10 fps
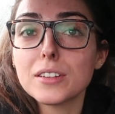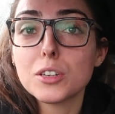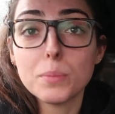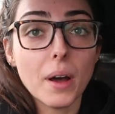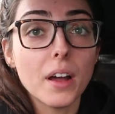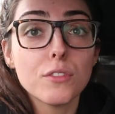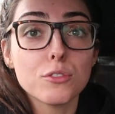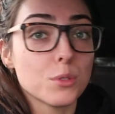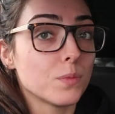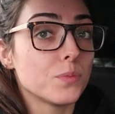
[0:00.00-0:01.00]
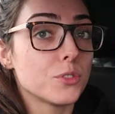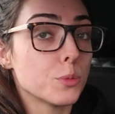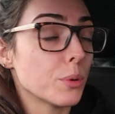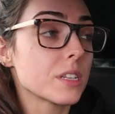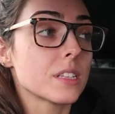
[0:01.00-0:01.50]
goodbye from a
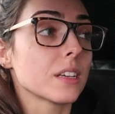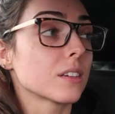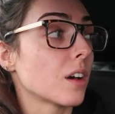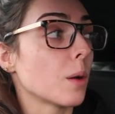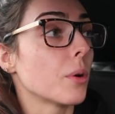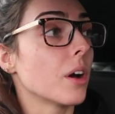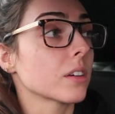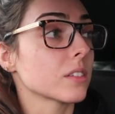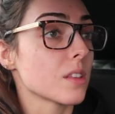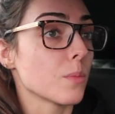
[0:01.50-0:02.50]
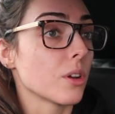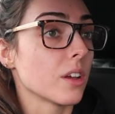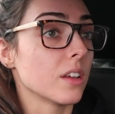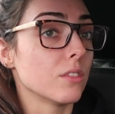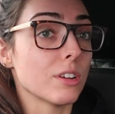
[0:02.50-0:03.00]
depressing car park
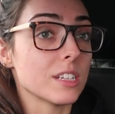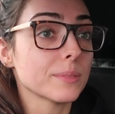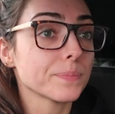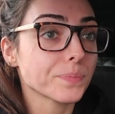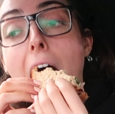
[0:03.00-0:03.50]
somewhere in Reading.